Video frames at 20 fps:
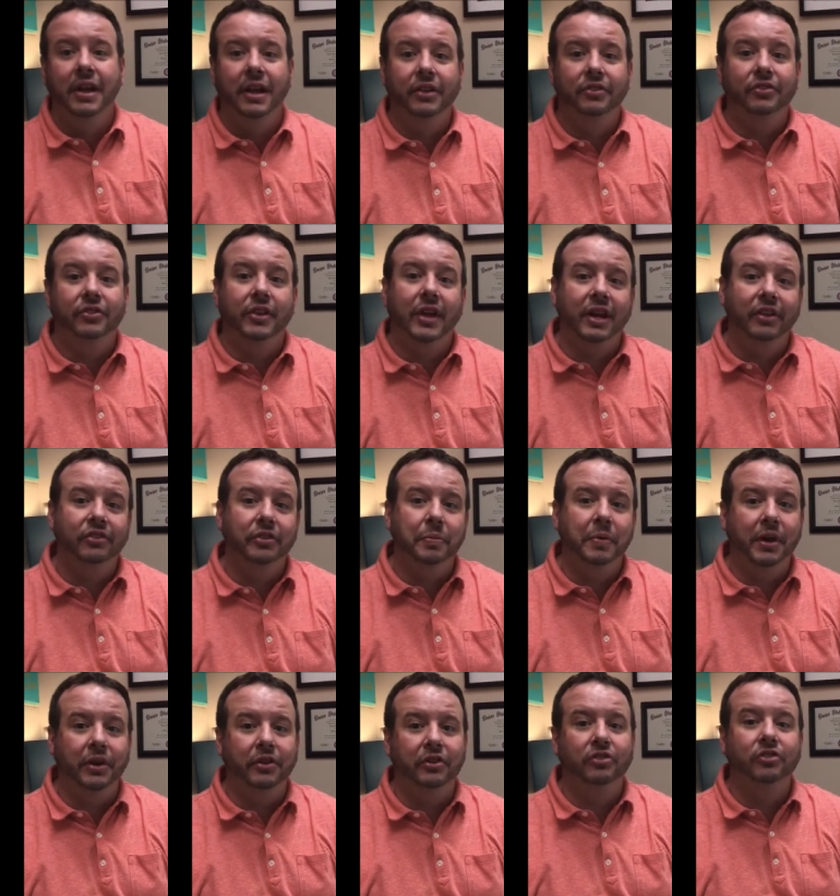It's nice to
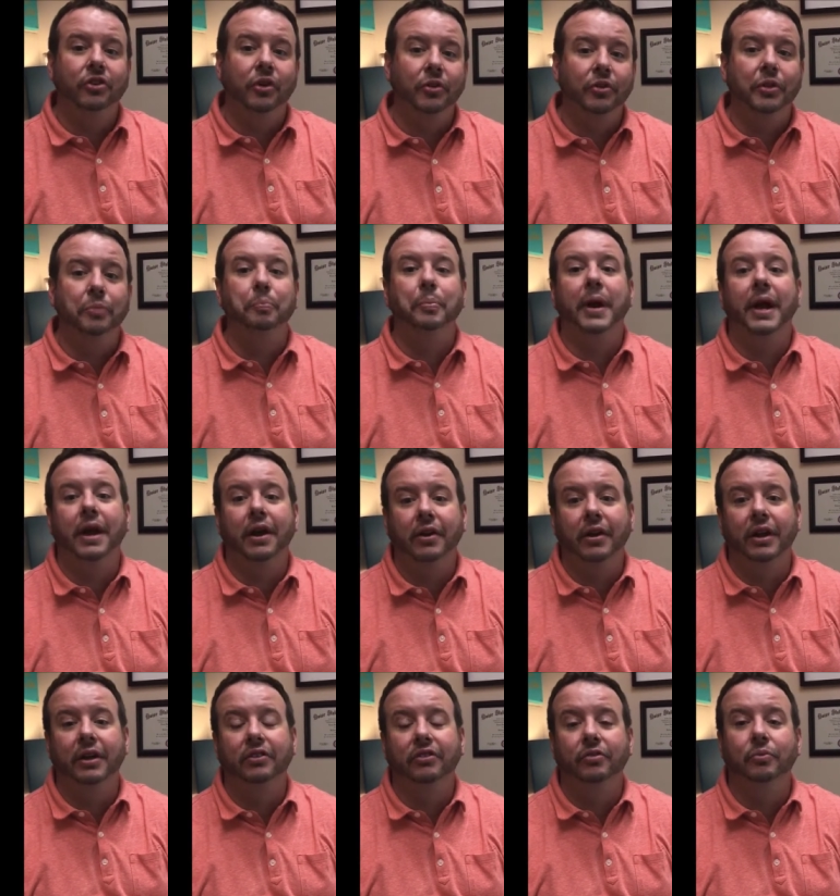be able to show the
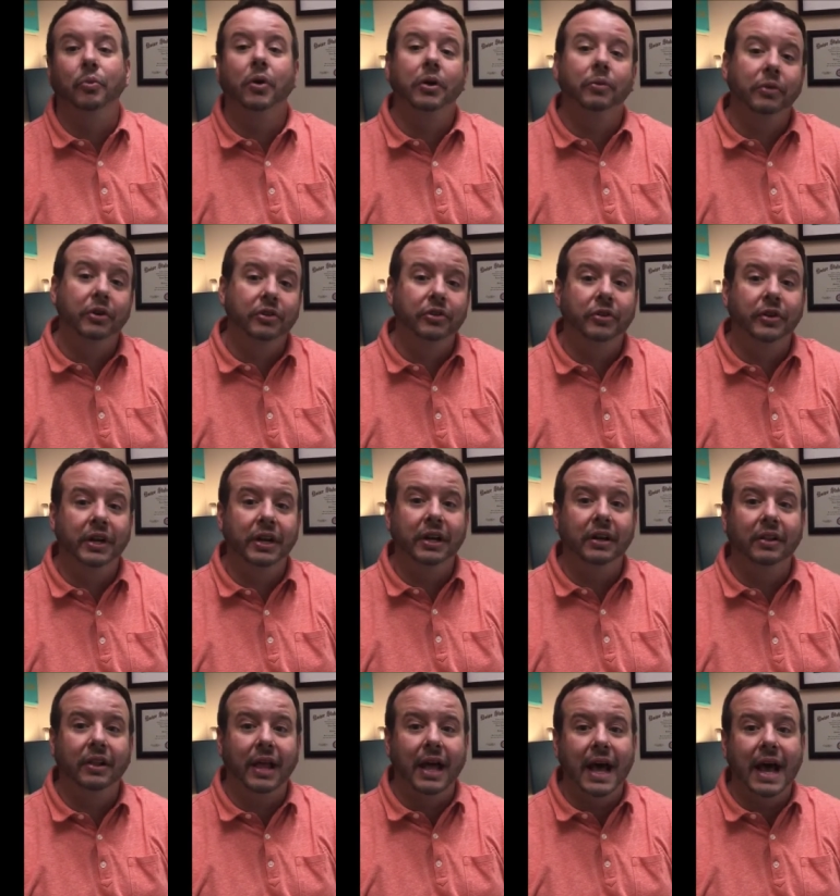parents what we're doing
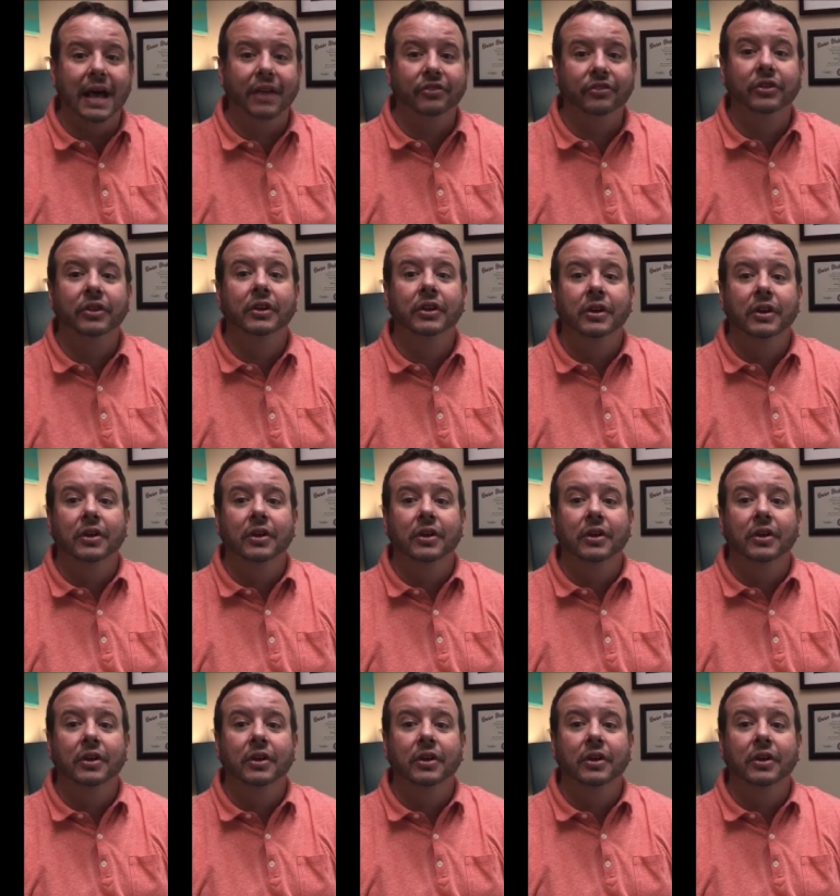in class.